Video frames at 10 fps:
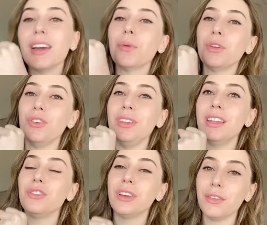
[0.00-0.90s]
when you need
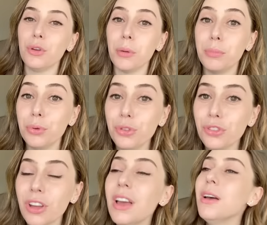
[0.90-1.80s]
it to give you a
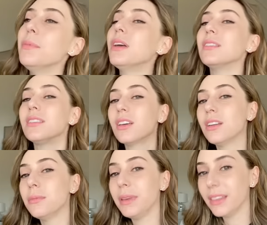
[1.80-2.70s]
boost because it's going
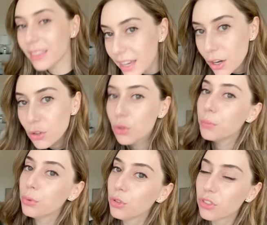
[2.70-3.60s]
to be there to
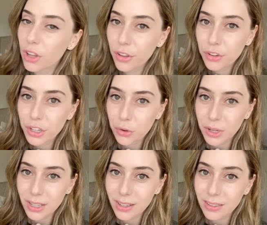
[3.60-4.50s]
boost the other
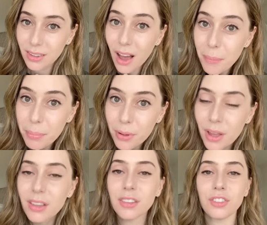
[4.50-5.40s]
ingredients up
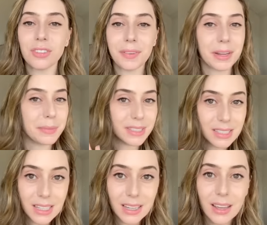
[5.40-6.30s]
such as vitamin
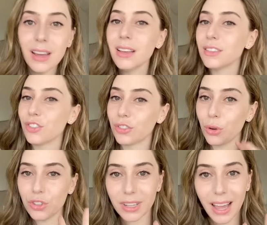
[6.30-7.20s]
C, such as
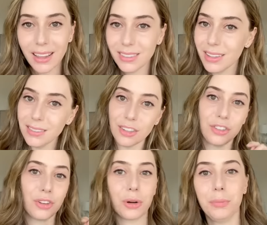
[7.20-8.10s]
kojic acid, such
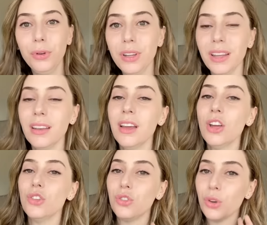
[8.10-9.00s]
as arbutin,
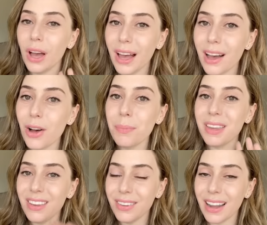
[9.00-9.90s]
to help
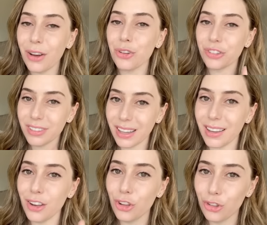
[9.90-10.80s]
even out your
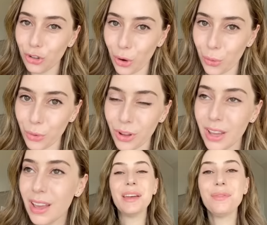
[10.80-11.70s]
skin tone.
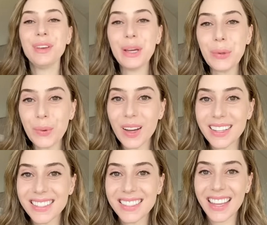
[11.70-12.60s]
If it
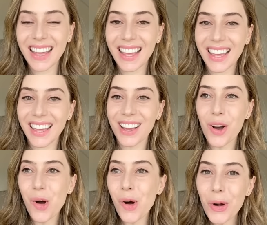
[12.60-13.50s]
was a
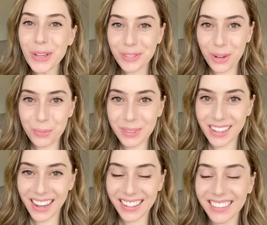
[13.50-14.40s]
horoscope
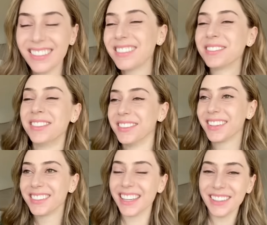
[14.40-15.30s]
sign,
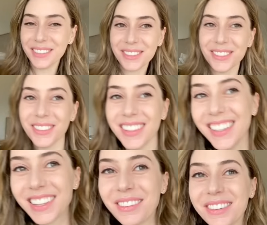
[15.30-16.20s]
because I love to do
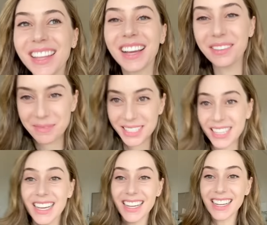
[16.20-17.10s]
these, I feel like I'm Miss
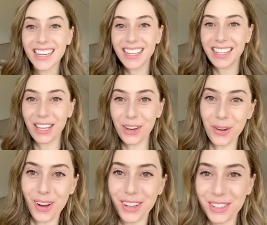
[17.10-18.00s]

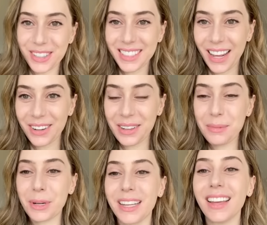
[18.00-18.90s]
Cleo on your Saturday
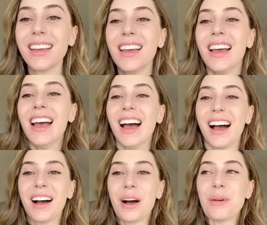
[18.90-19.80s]
morning.
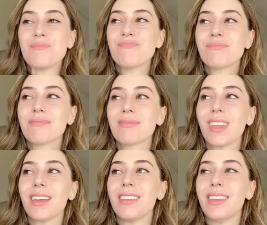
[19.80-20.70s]
Um,
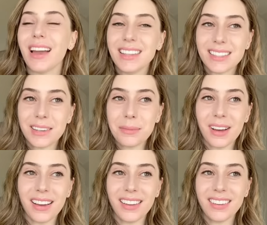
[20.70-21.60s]

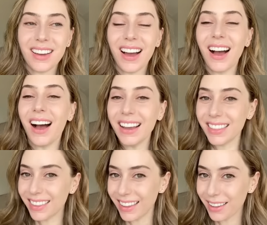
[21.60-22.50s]
niacinamide, I
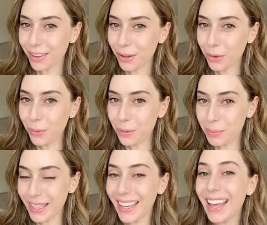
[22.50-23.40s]
think, would
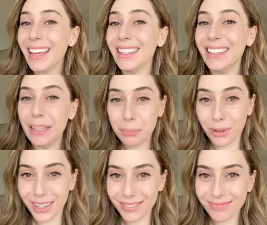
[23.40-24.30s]
be a
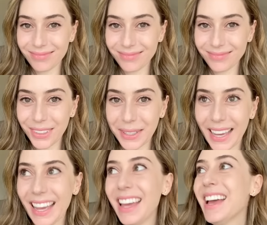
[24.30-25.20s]
Libra,
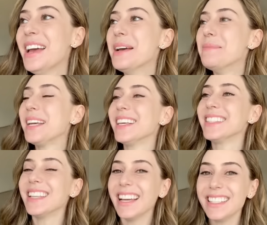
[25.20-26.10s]
okay? Because
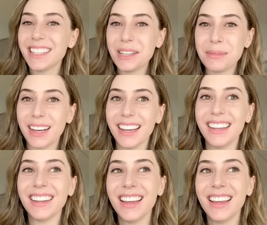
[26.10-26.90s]
niacinamide